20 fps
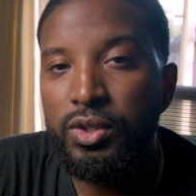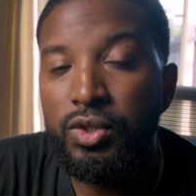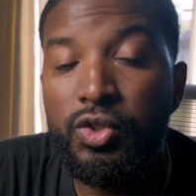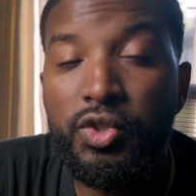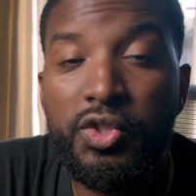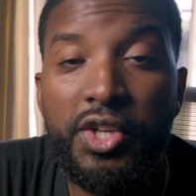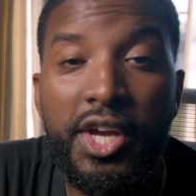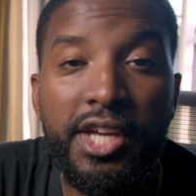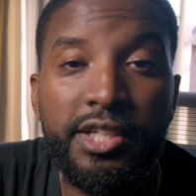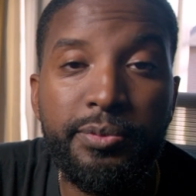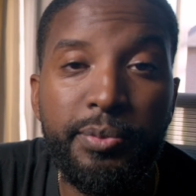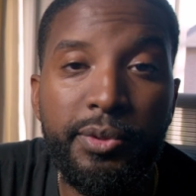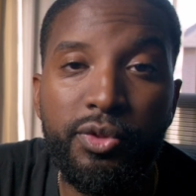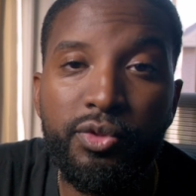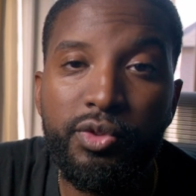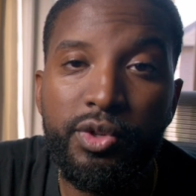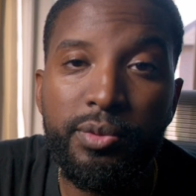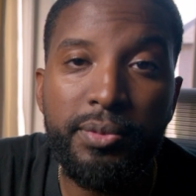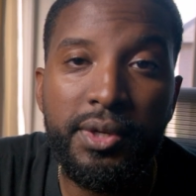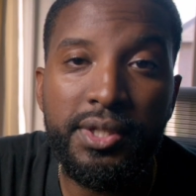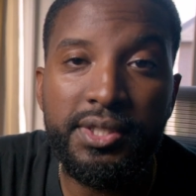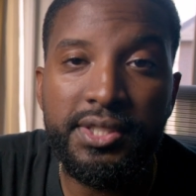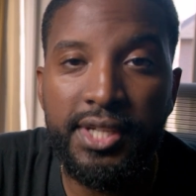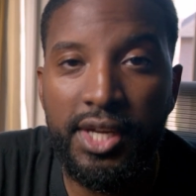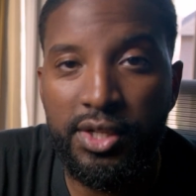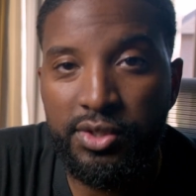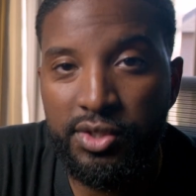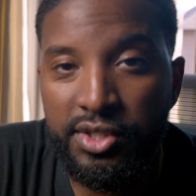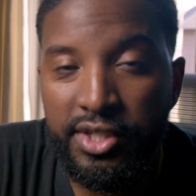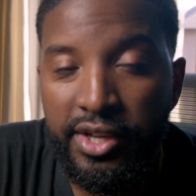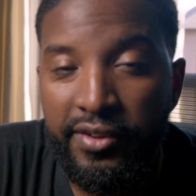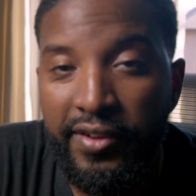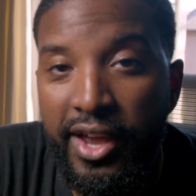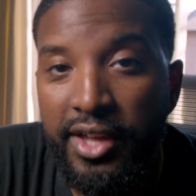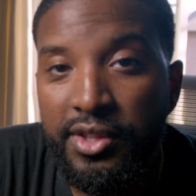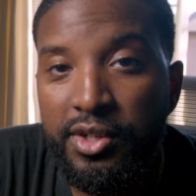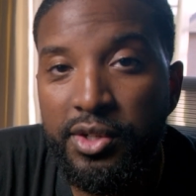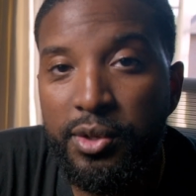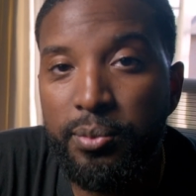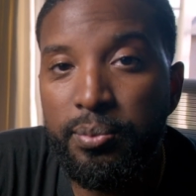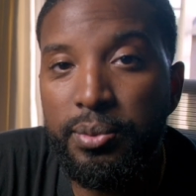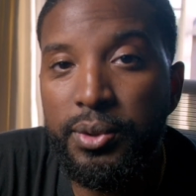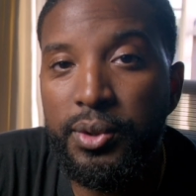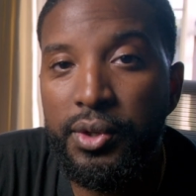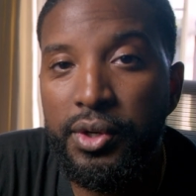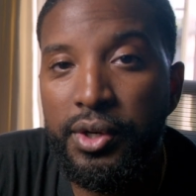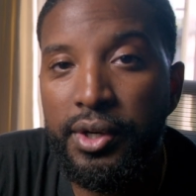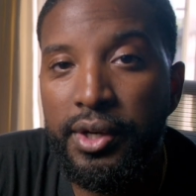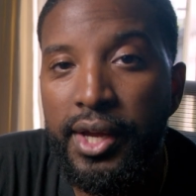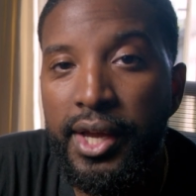So yeah, it's been 3 months now since I've had the computer,